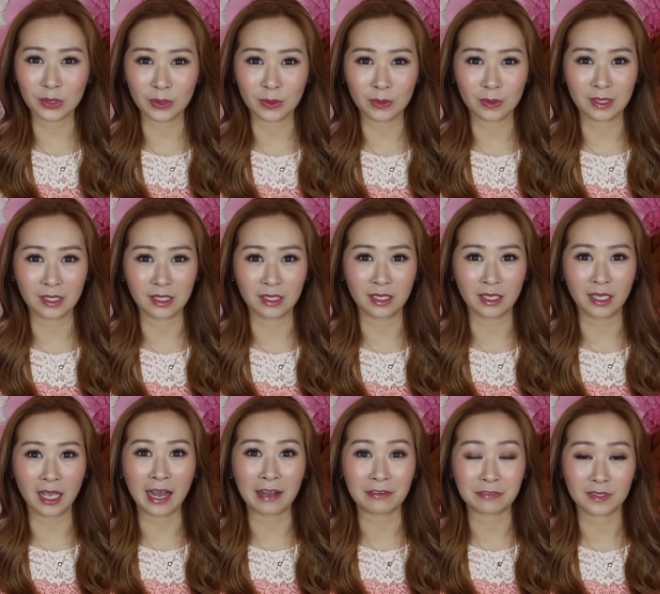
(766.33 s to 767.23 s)
to
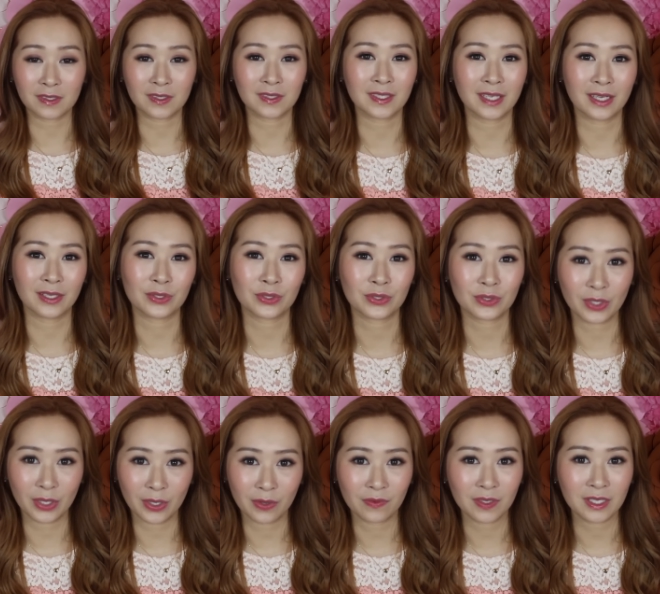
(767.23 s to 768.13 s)
the after sales
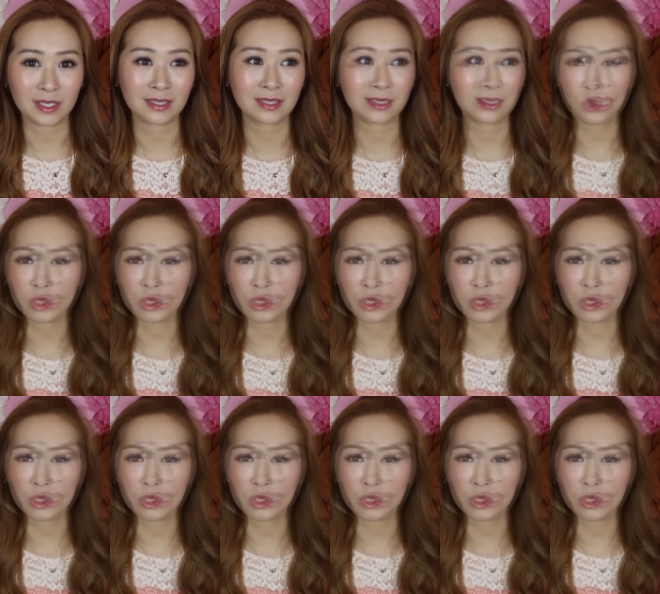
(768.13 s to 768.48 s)
service.